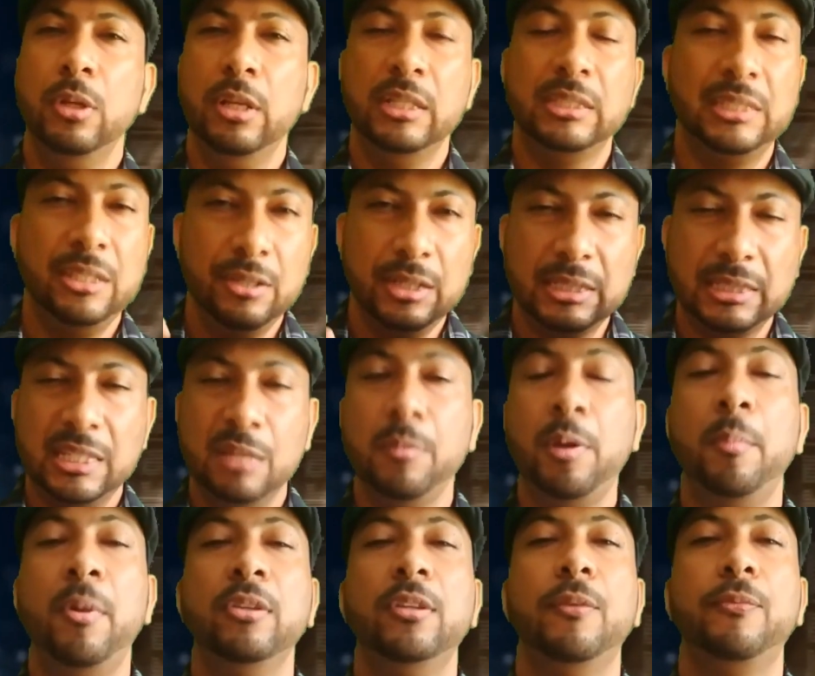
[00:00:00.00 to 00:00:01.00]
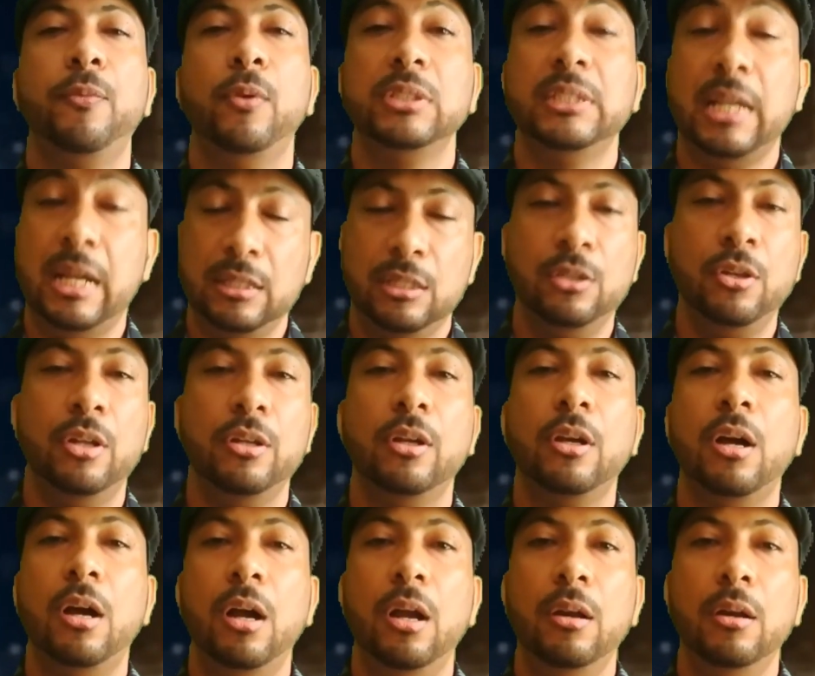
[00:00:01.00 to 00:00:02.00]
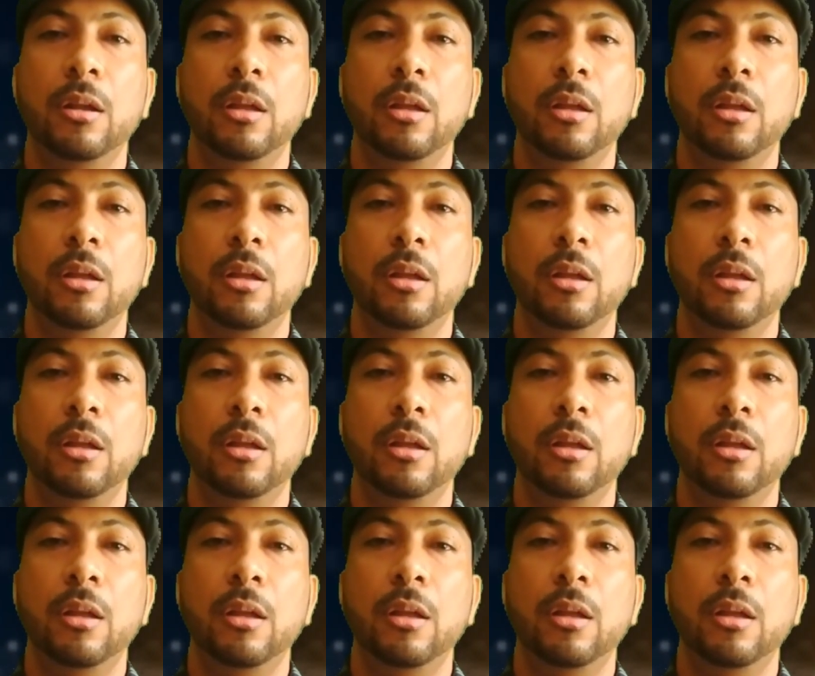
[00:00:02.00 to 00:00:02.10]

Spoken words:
Is there the same amount of force acting on the car?